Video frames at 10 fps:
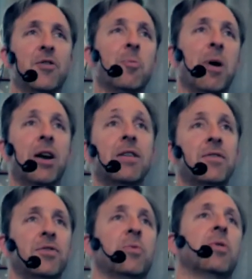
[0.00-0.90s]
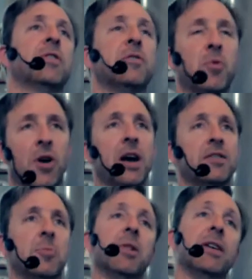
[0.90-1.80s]
your body views the world as a more
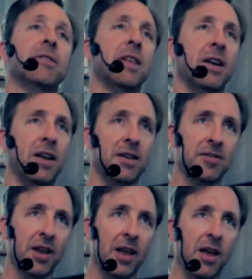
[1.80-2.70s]
hostile place than it is.